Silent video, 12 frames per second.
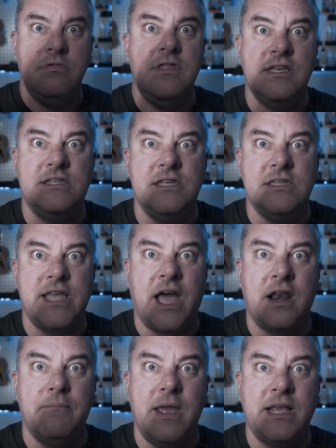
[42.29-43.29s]
This is how
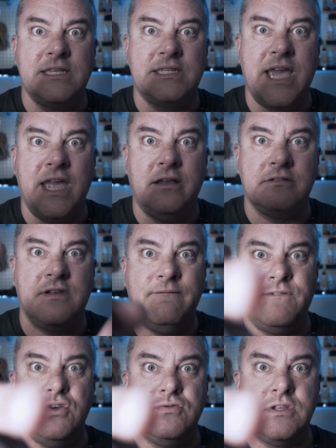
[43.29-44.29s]
to make scales in
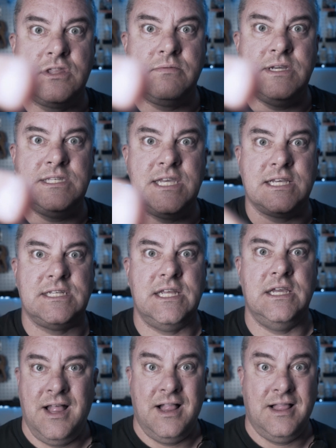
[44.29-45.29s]
Fusion 360.
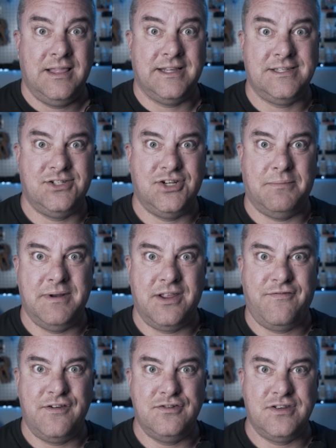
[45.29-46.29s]
Let's jump into
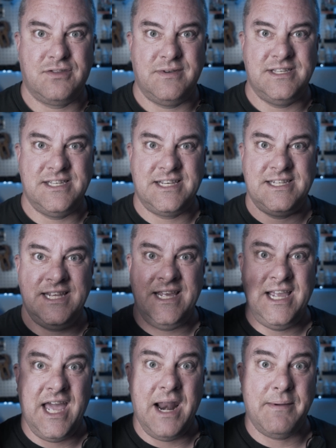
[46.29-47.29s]
Fusion 360,
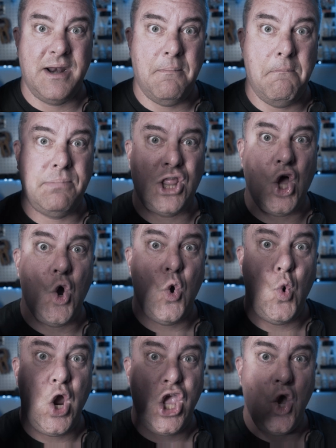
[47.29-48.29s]
and I'm gonna
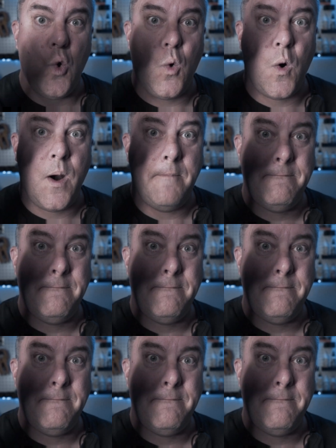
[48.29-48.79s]
blow your